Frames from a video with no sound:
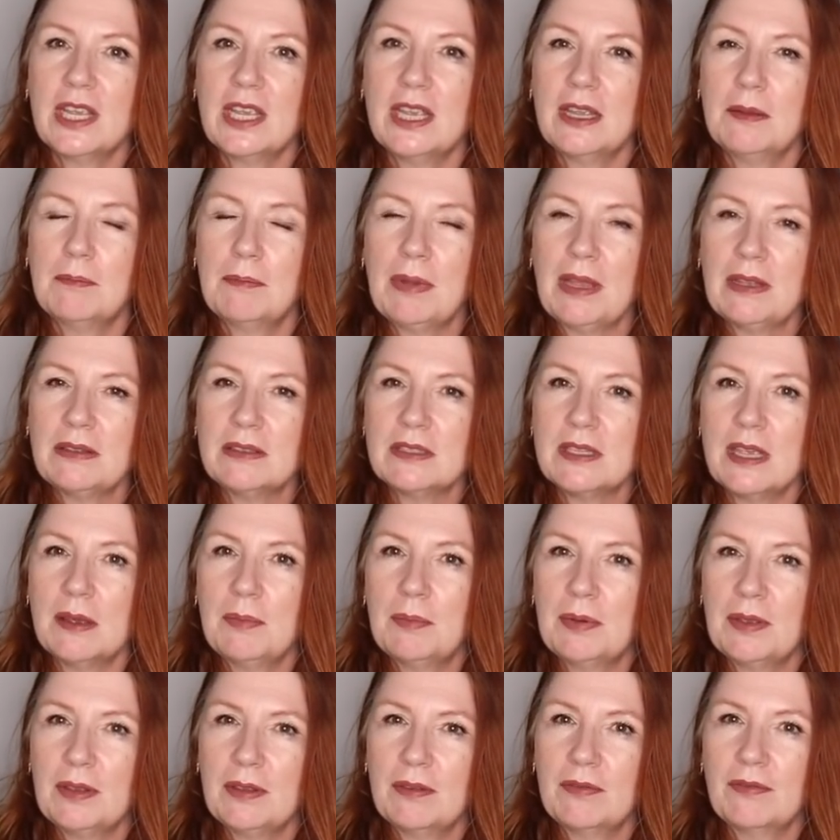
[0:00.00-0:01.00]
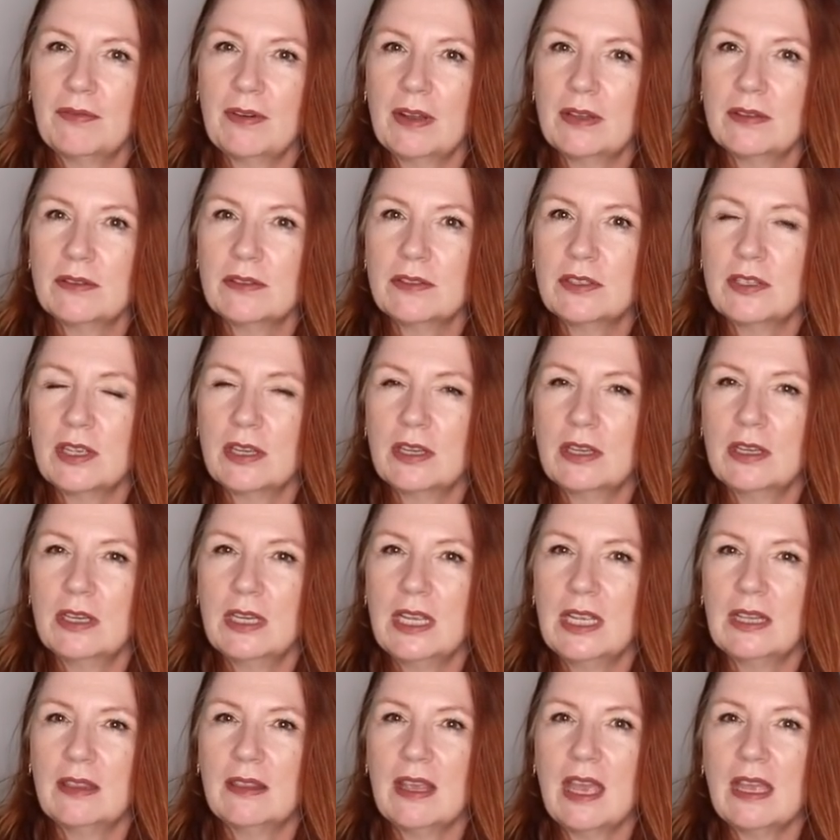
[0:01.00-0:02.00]
it buttons up at the front, so you
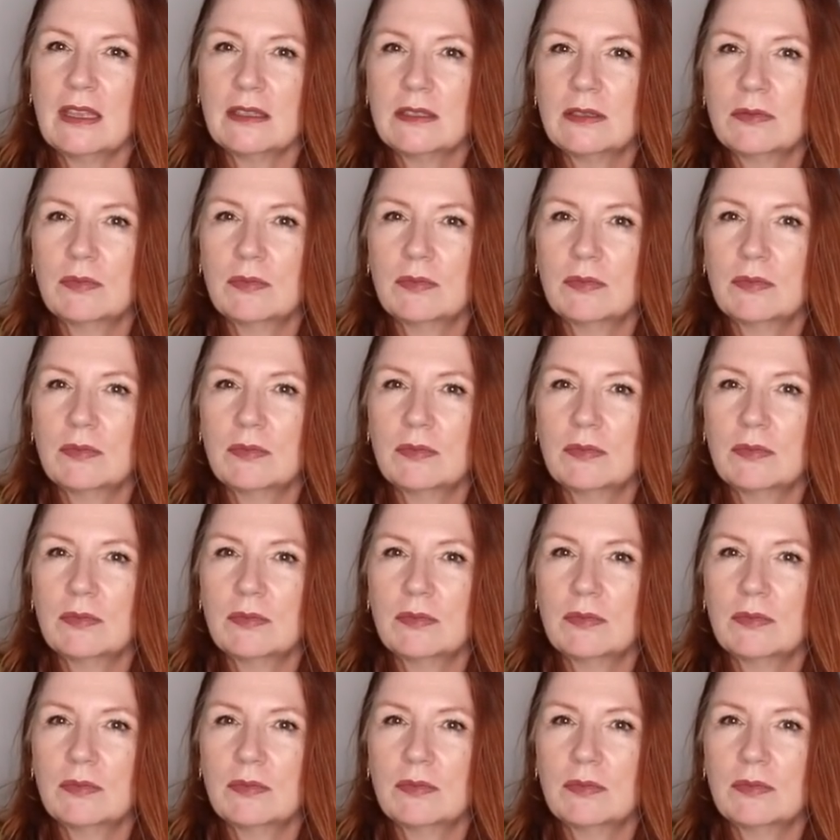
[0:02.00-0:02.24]
need that